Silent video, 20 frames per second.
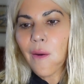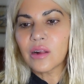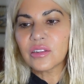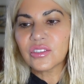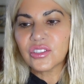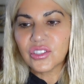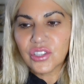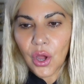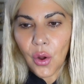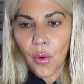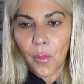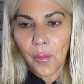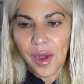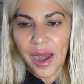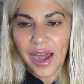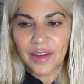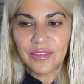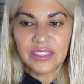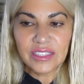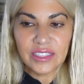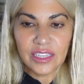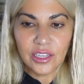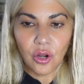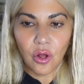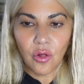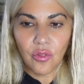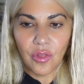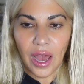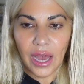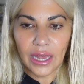so, having said
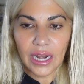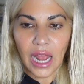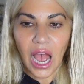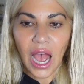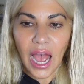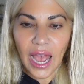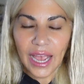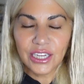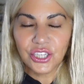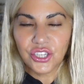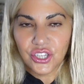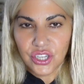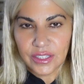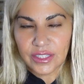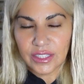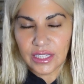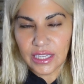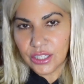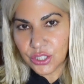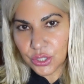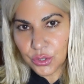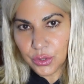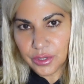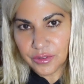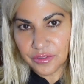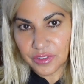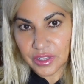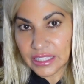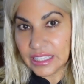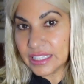all that, I just intuitively,